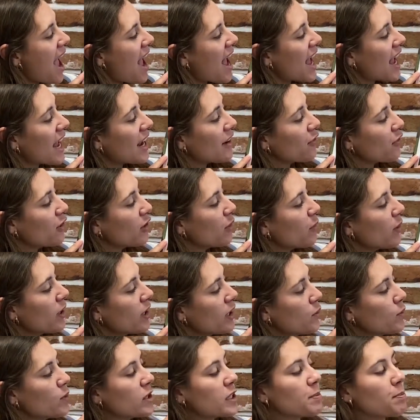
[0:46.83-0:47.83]

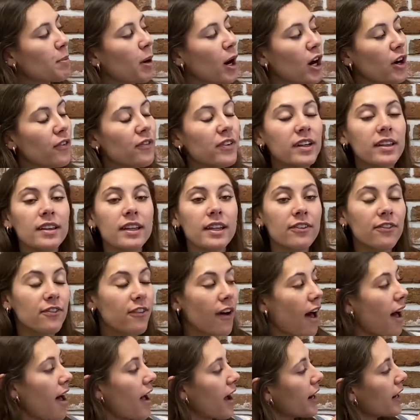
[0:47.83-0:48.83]
Everyone was perfectly
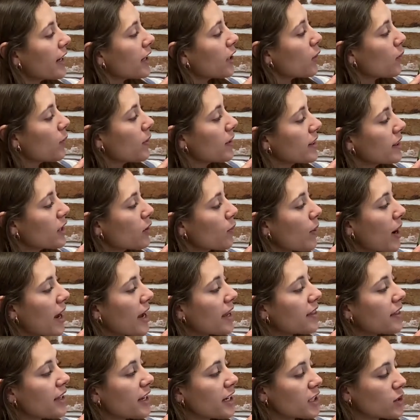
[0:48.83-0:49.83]
fine with the way
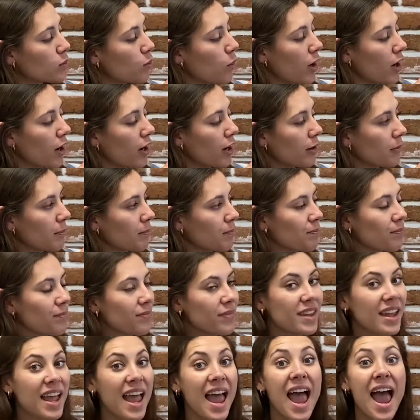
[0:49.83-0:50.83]
things were.
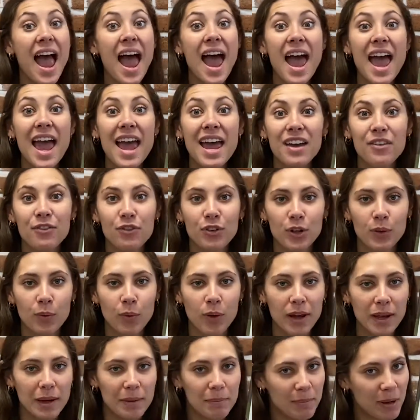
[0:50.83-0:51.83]

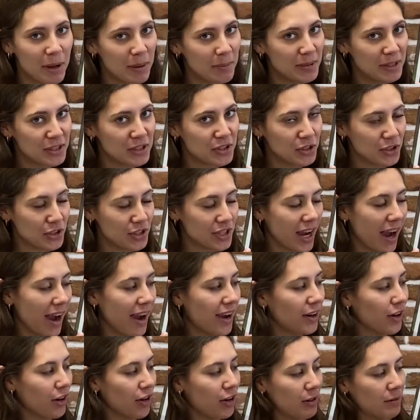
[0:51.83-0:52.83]
Everyone but Mr.
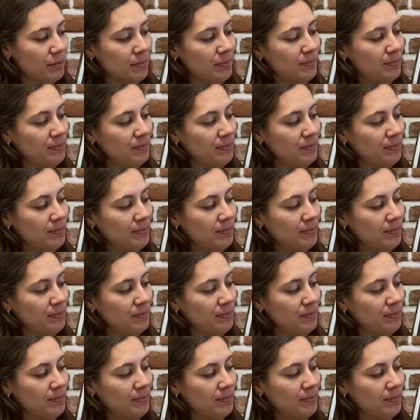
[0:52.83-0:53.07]
Tiger.